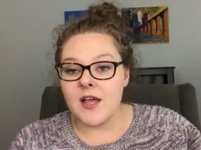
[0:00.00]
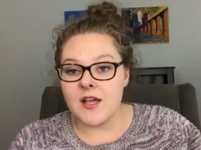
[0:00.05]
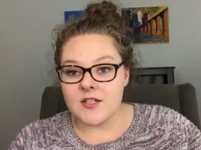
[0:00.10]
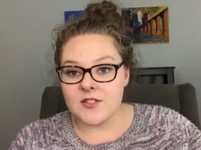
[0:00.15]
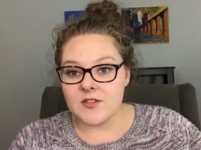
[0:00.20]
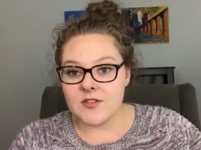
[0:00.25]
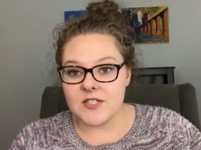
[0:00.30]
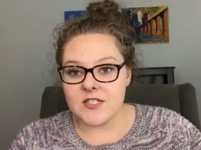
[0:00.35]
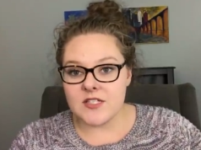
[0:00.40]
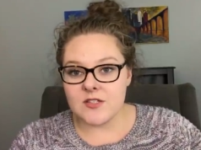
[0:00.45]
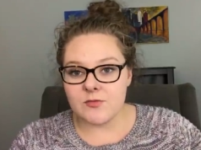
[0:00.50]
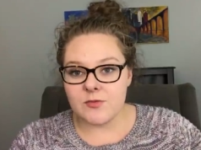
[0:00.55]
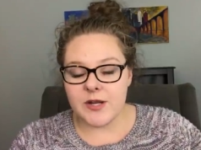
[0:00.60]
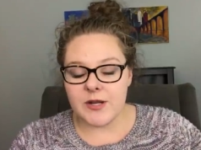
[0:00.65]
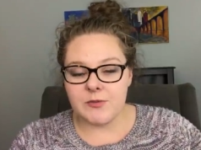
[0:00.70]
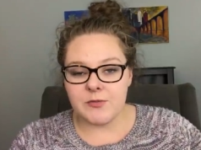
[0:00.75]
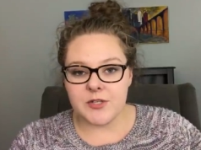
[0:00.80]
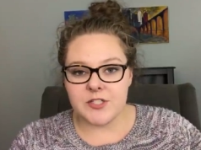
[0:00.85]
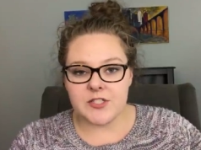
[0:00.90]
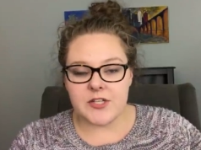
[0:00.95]
So this is what
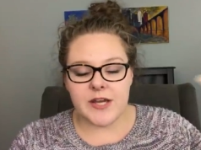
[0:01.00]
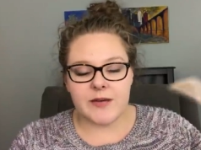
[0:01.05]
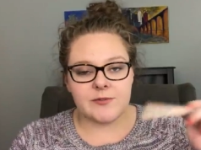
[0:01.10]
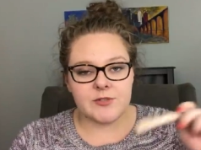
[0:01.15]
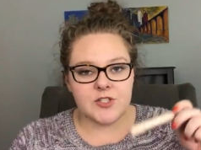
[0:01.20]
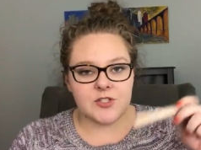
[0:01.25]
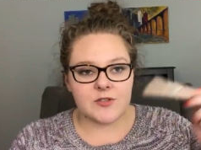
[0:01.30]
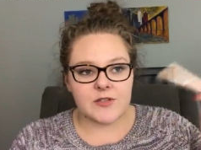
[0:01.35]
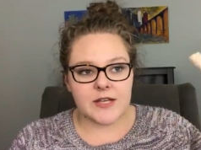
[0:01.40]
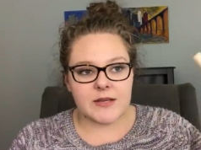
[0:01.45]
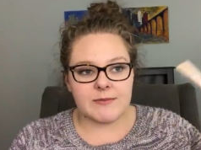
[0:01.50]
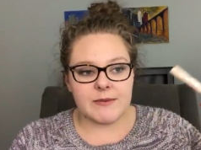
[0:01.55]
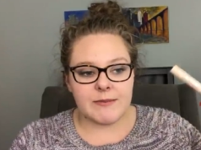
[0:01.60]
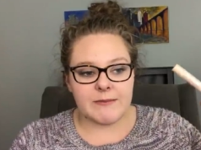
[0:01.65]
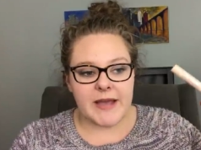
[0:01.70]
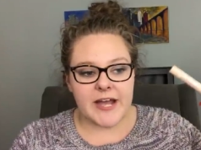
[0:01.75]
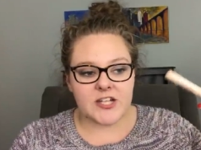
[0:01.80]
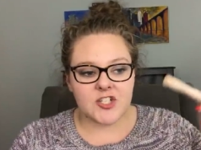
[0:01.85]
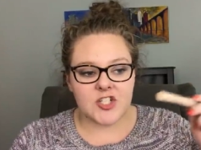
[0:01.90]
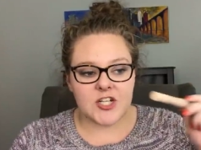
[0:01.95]
I would, I would do like my
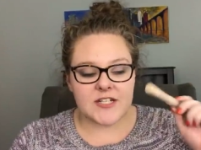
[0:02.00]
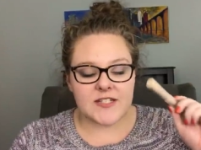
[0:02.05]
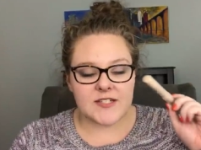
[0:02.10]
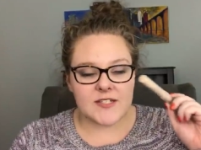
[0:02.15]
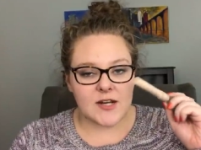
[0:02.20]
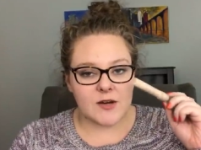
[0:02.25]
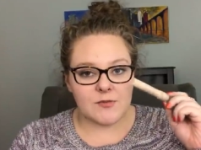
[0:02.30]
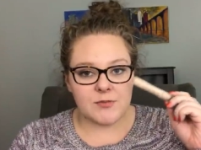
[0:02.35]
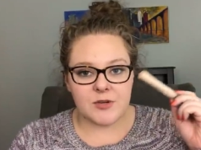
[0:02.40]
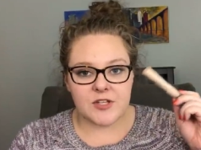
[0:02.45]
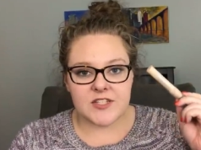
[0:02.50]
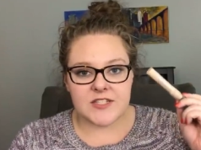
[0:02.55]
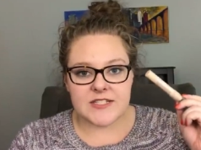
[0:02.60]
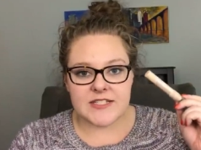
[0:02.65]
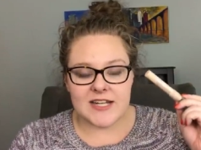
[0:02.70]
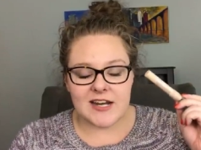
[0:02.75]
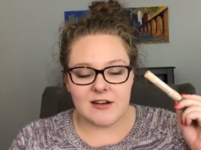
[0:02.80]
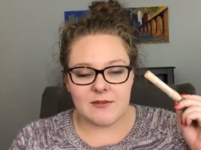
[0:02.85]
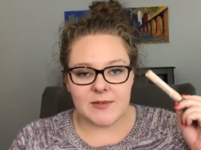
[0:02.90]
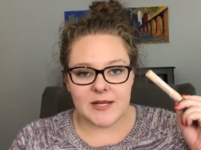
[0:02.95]
matte shades and then I would put this
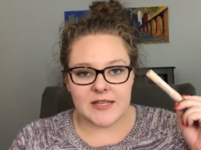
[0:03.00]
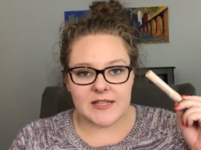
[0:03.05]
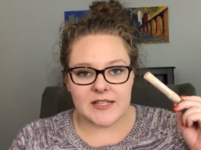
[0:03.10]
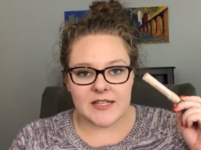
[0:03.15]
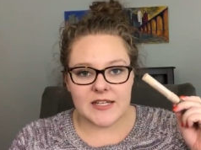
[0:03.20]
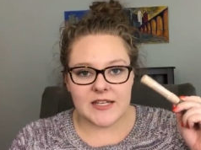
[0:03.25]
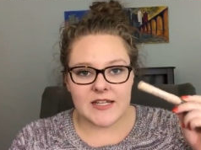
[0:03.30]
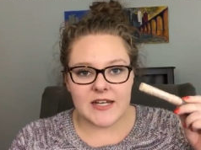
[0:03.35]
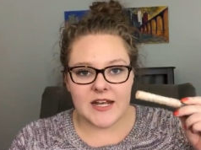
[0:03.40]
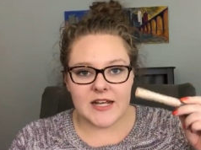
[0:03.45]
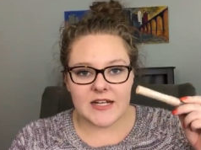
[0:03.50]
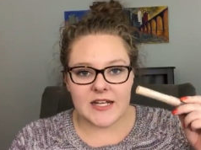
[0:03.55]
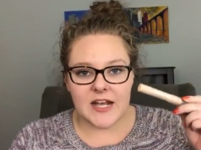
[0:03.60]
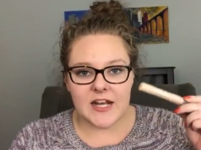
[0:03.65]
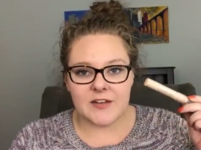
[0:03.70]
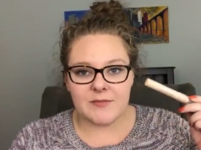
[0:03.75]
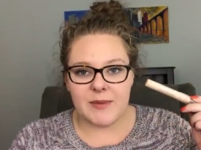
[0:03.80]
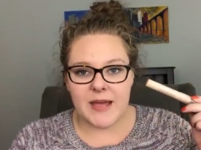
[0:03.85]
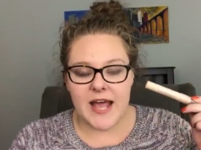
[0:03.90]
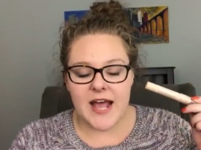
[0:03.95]
down on my lid and
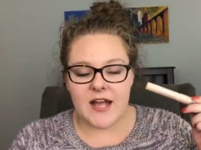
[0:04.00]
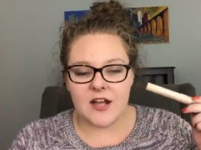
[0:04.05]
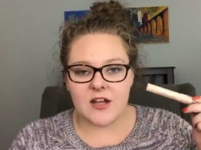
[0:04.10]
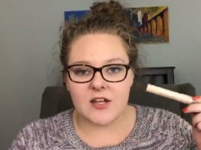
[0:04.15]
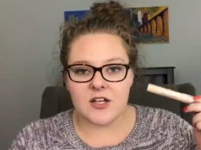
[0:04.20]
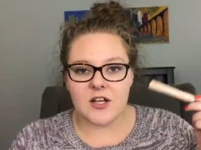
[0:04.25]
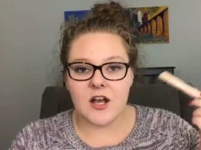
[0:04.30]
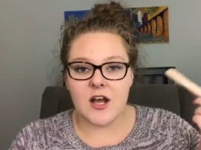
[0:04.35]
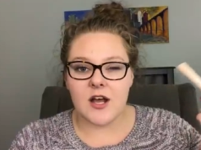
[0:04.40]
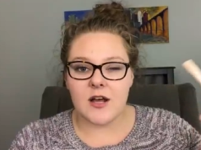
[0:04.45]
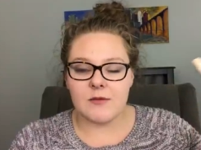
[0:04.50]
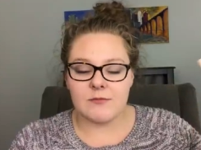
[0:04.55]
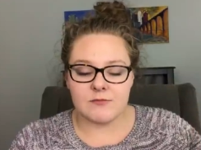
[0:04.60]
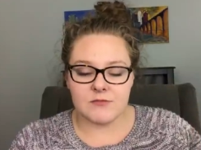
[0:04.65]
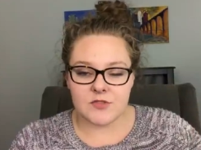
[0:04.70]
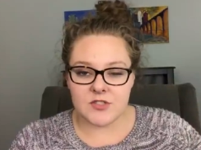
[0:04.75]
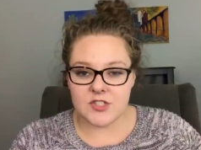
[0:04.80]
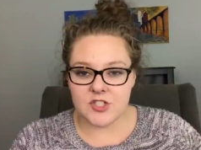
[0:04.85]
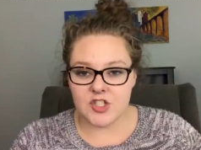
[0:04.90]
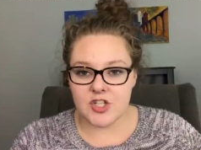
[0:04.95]
kind of pack um,
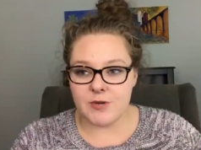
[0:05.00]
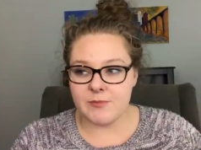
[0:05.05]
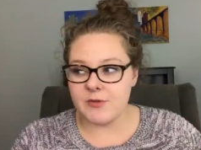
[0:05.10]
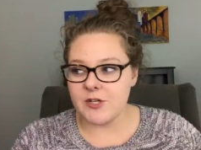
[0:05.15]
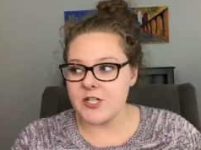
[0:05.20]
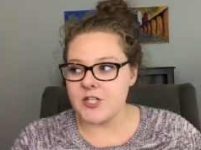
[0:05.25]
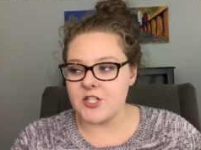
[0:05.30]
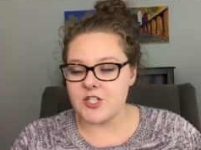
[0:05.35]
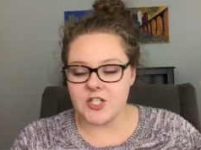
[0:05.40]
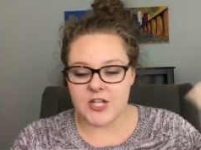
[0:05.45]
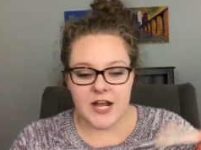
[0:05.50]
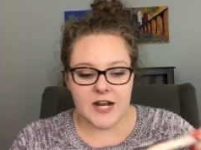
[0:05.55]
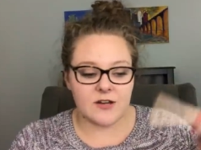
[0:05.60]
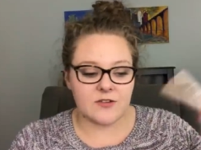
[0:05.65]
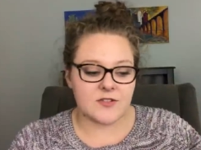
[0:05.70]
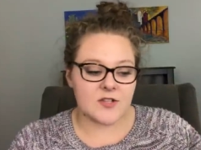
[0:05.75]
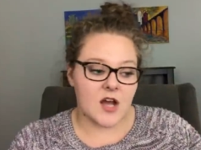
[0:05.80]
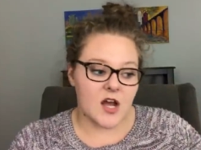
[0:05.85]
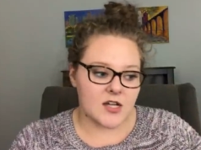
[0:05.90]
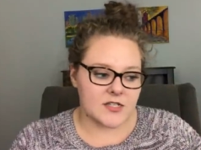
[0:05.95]
shimmery
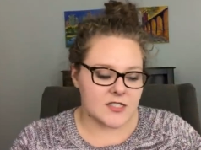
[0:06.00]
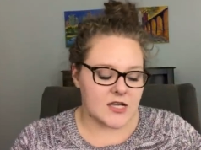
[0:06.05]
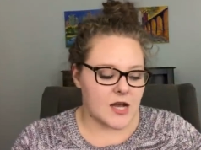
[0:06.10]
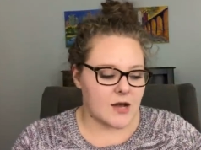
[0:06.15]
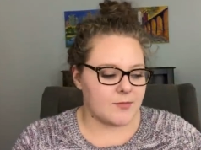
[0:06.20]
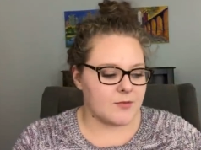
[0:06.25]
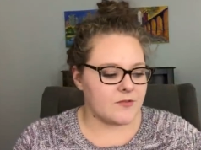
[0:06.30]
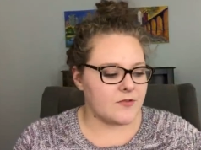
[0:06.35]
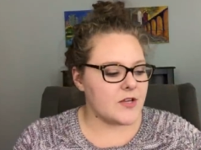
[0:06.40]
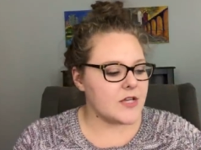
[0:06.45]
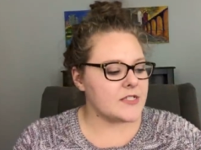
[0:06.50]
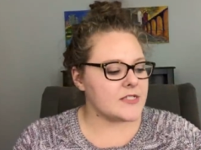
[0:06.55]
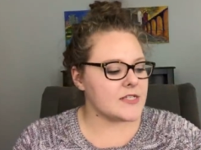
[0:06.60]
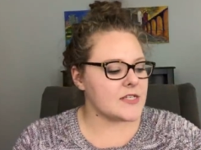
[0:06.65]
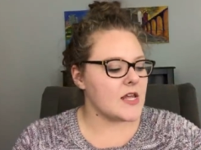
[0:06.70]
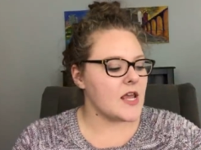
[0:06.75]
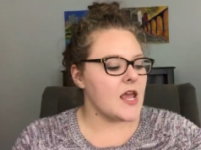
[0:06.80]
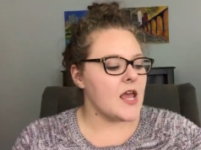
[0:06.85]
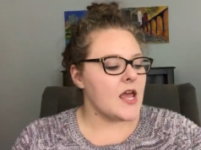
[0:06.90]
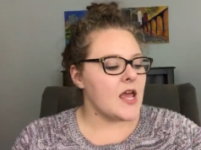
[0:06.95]
shadows on top of
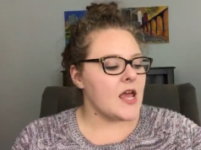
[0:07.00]
it.